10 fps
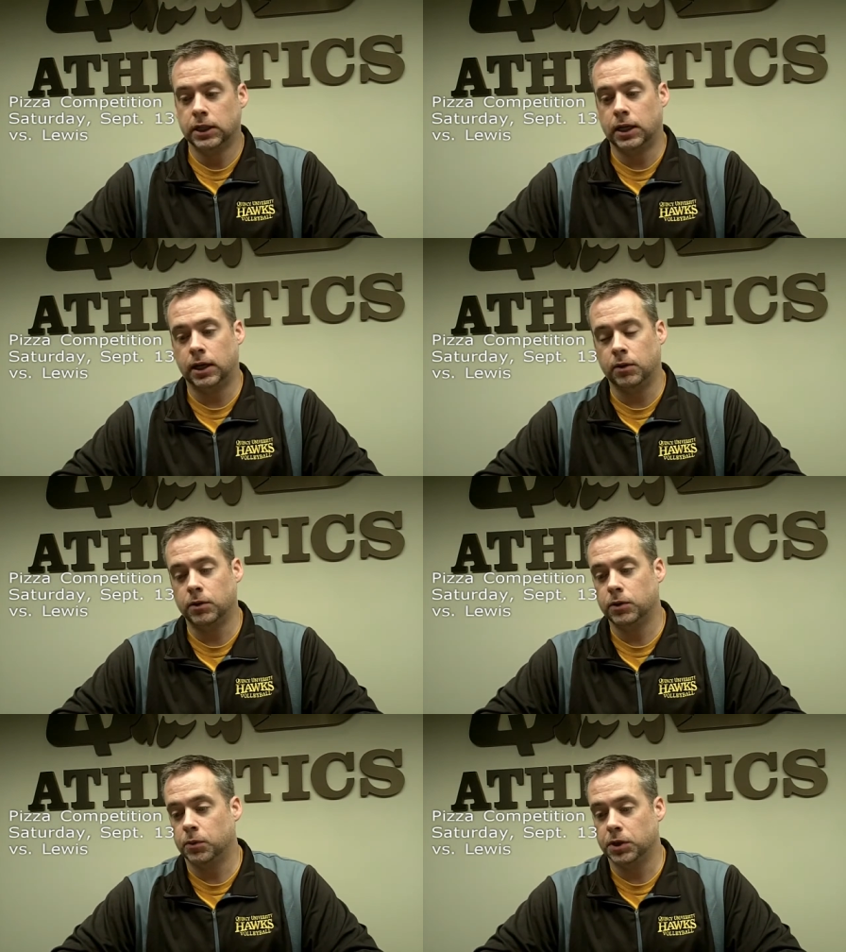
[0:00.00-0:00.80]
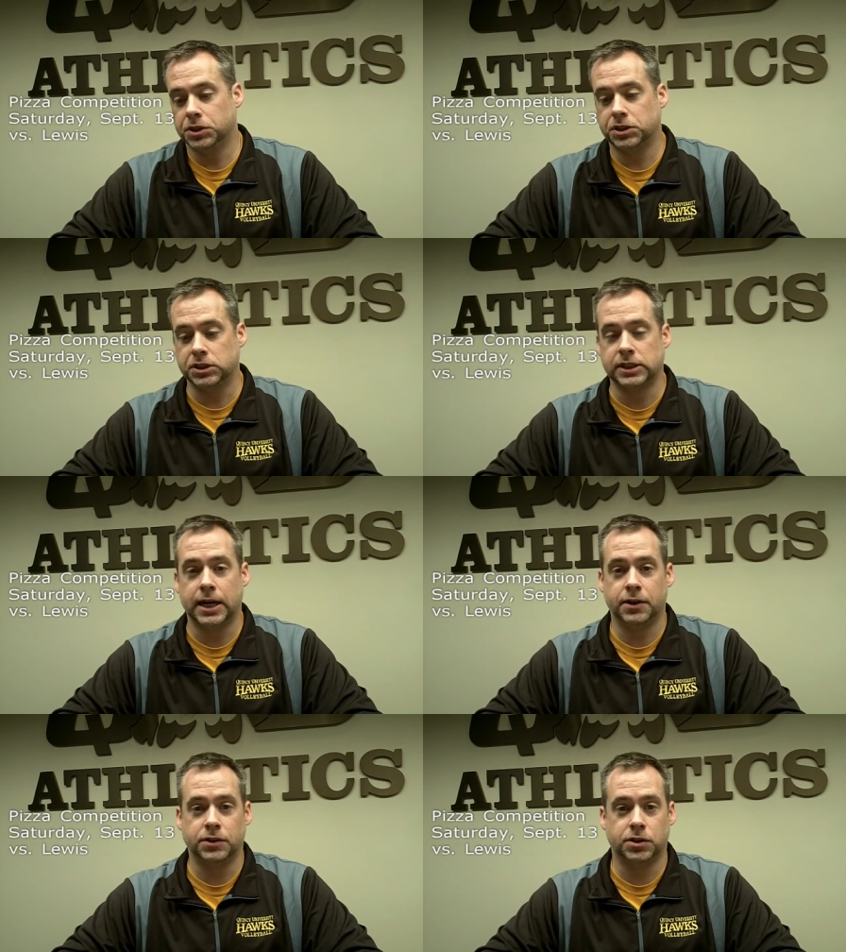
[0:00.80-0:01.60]
Uh, we're just
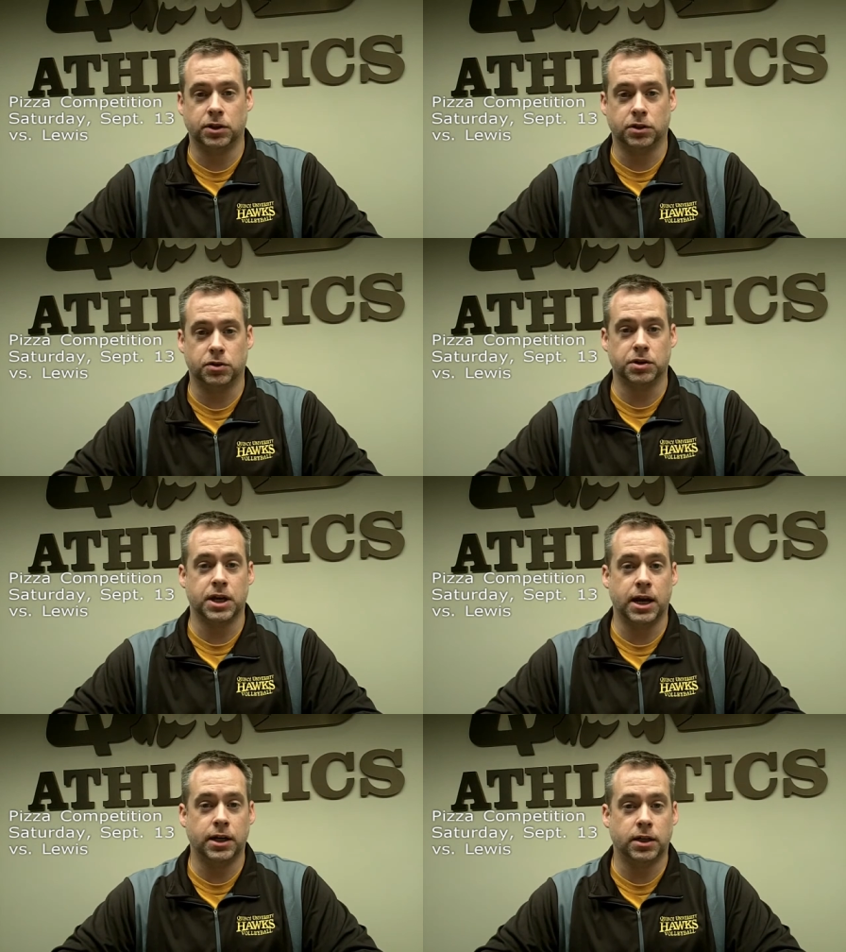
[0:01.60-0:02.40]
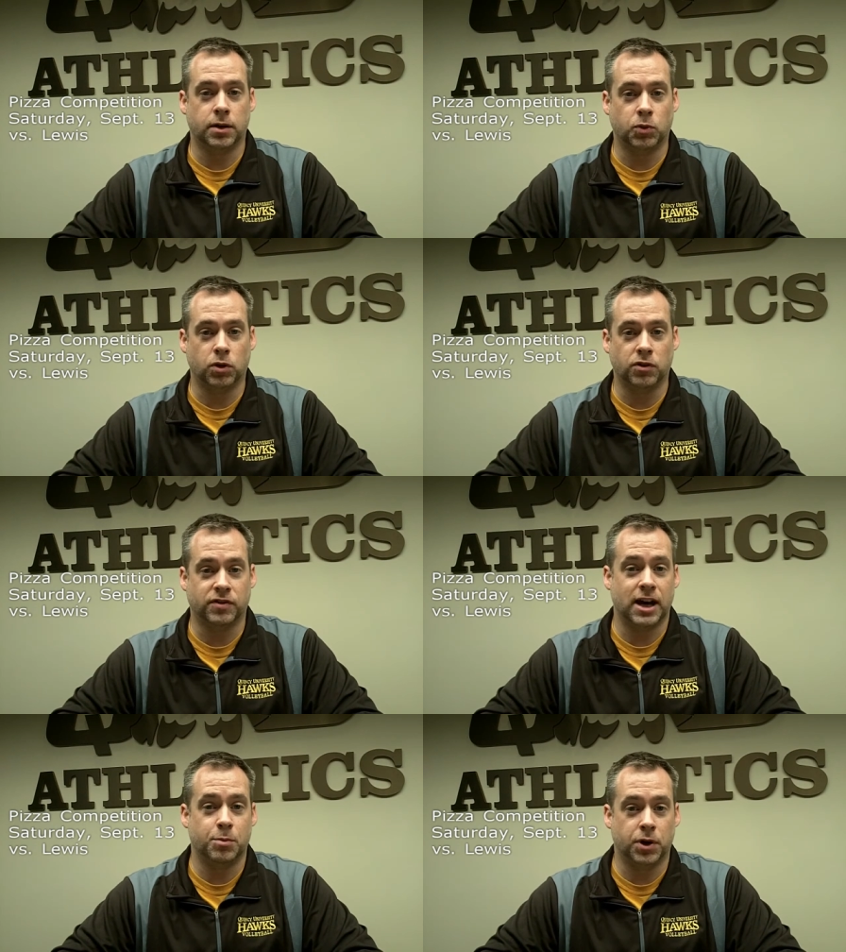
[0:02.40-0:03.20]
excited to create a more
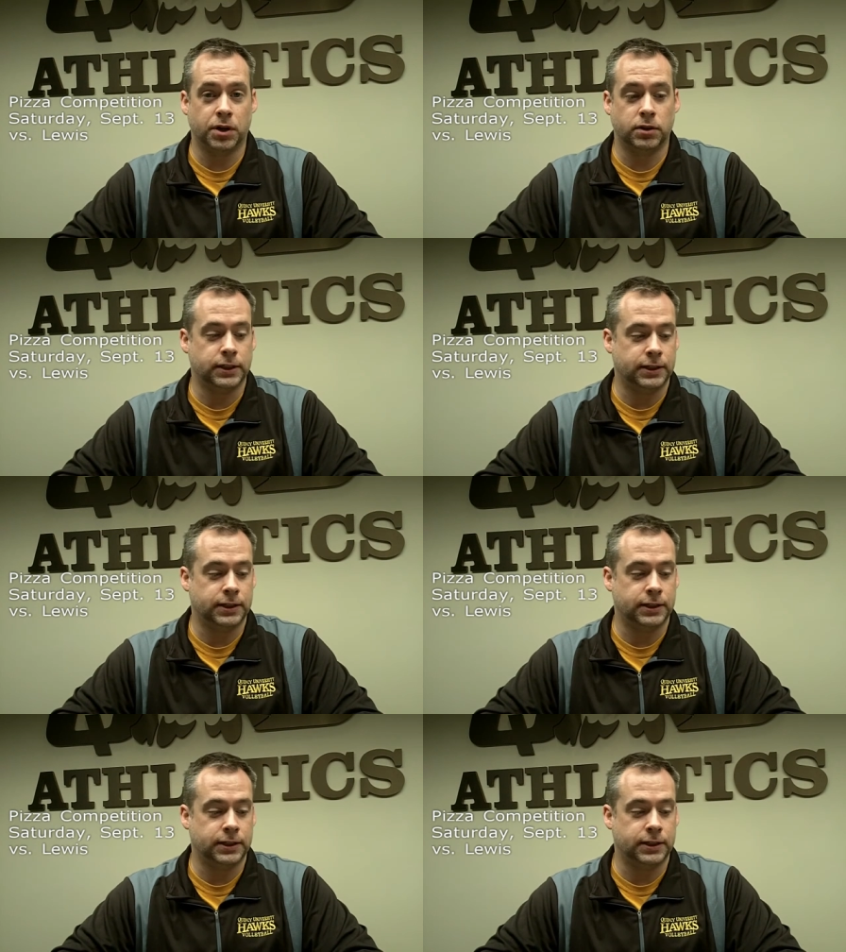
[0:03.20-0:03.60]
vibrant